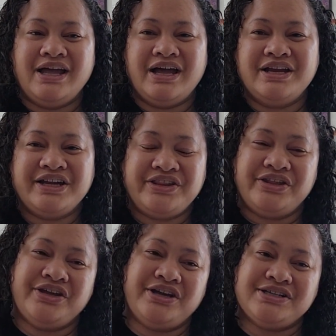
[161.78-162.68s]

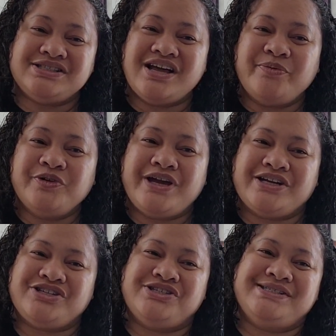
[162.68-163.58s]
Another Samoan
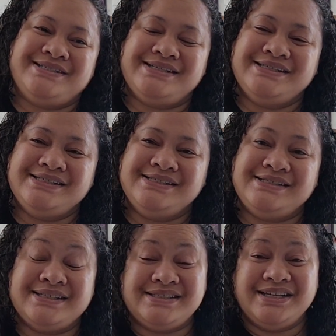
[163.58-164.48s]
actress is
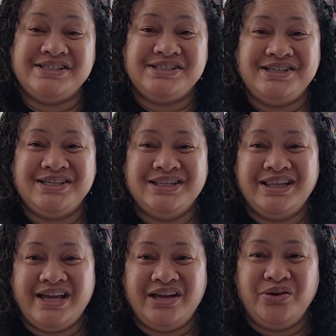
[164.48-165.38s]
Stacy
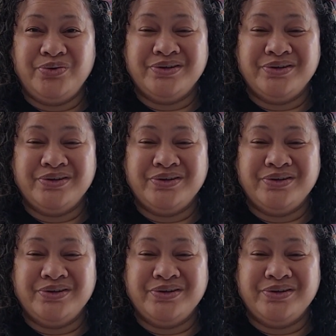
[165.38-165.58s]
Lane.